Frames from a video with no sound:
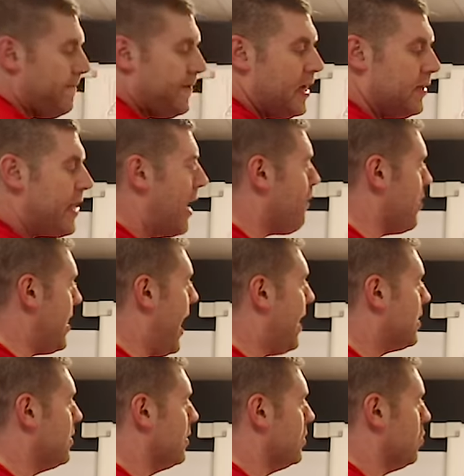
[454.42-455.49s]
feed that
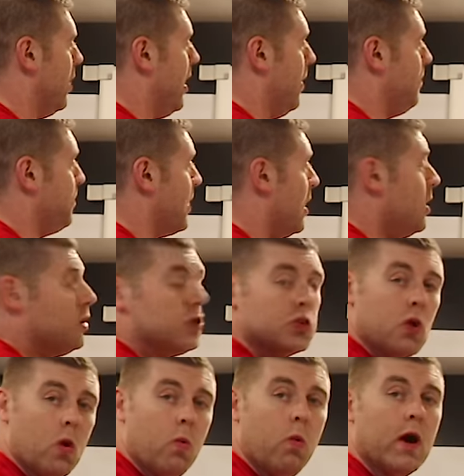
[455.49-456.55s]
reactor as well.
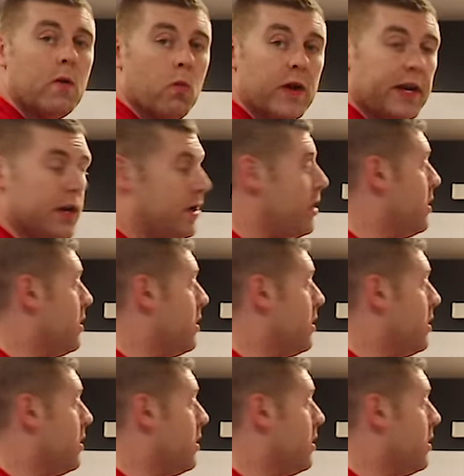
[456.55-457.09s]
So what we can